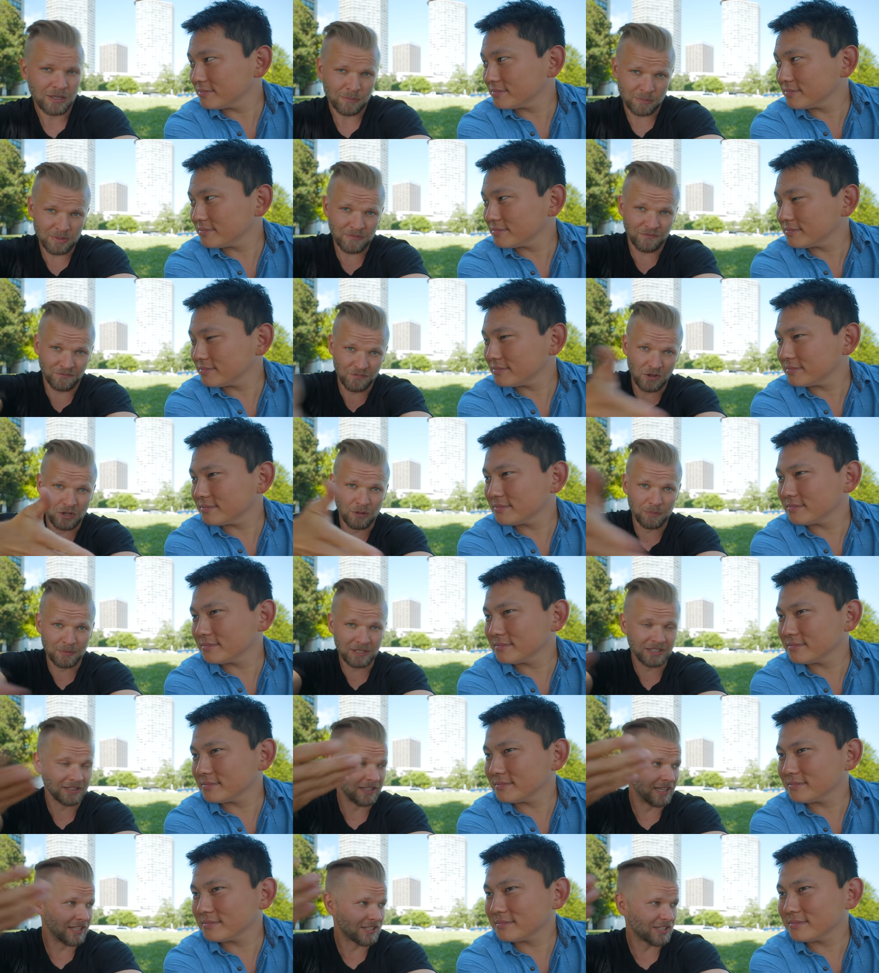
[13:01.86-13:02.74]
Speaker 1: be filming
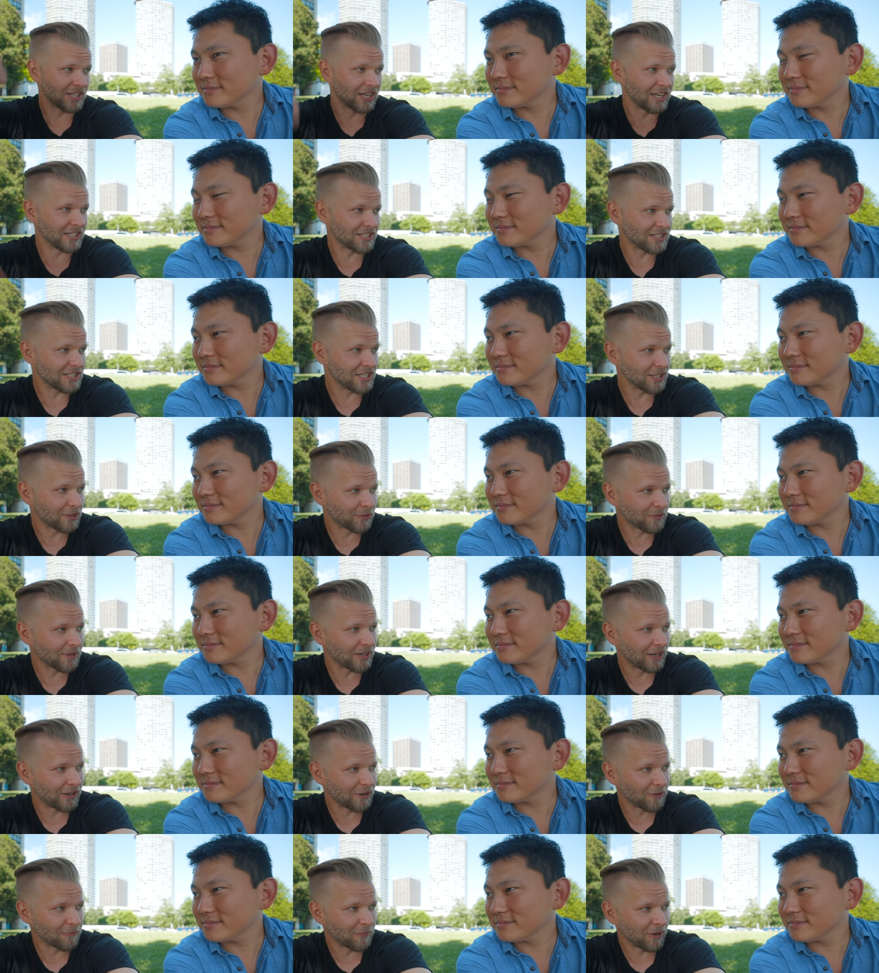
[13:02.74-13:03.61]
this on a
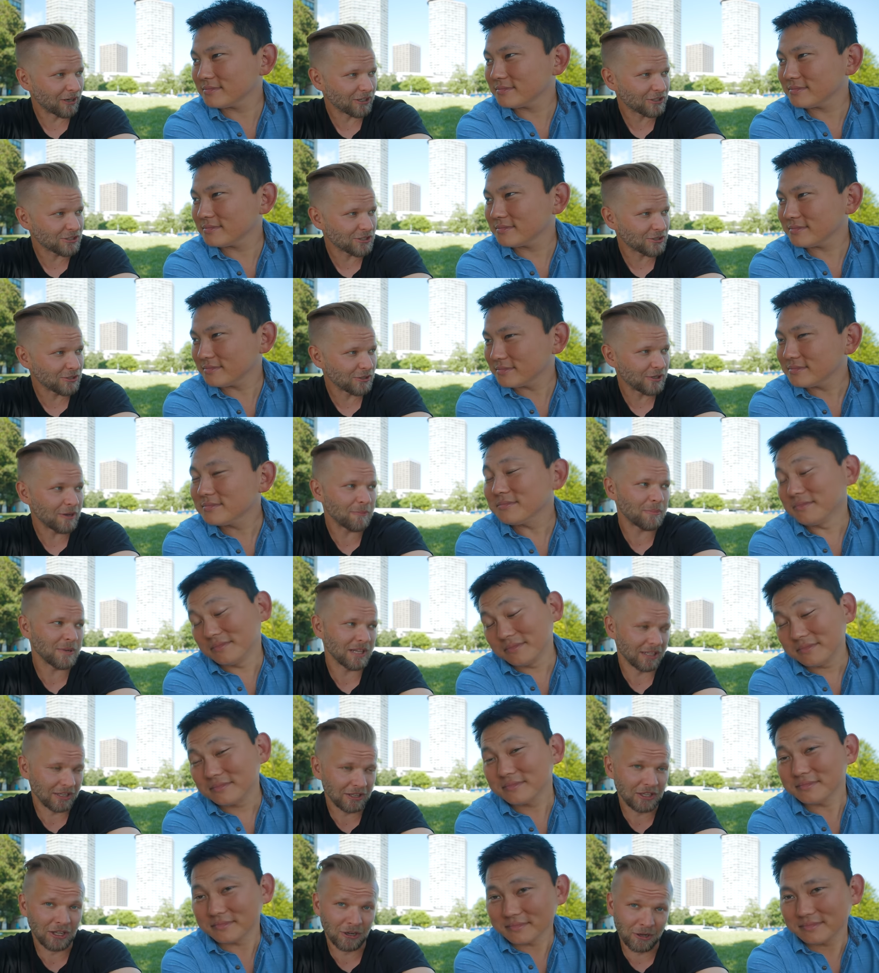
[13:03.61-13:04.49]
C300 Mark II it'd be a
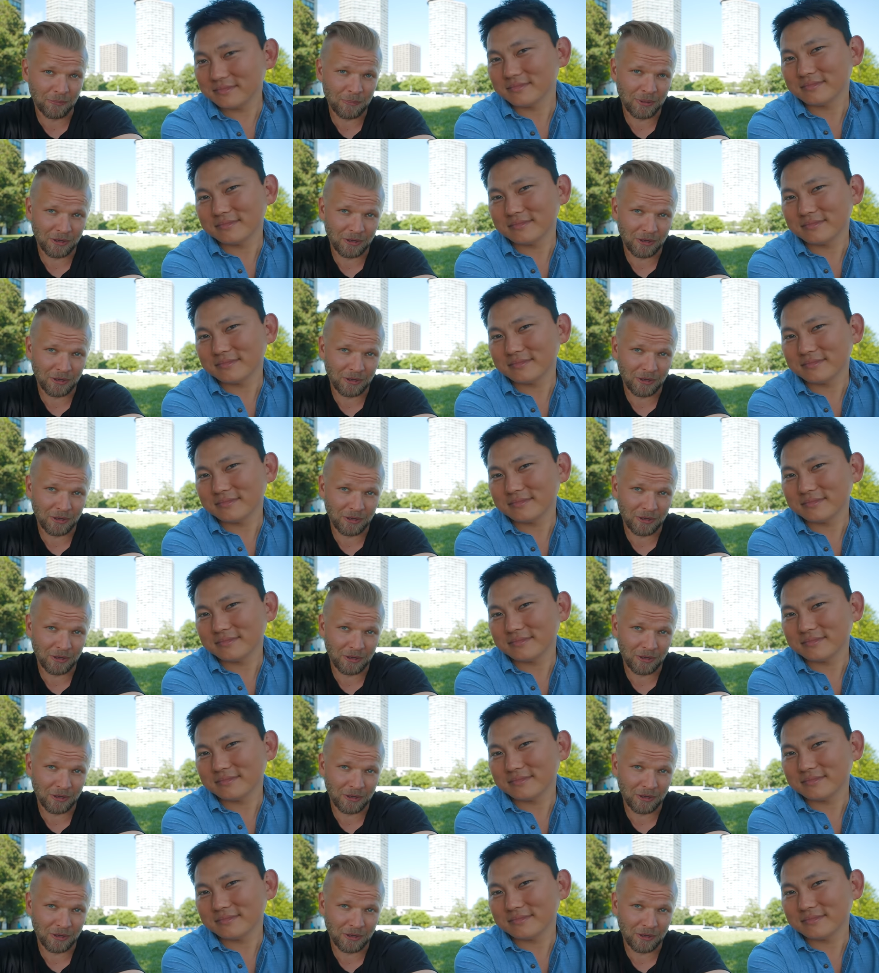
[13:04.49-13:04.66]
little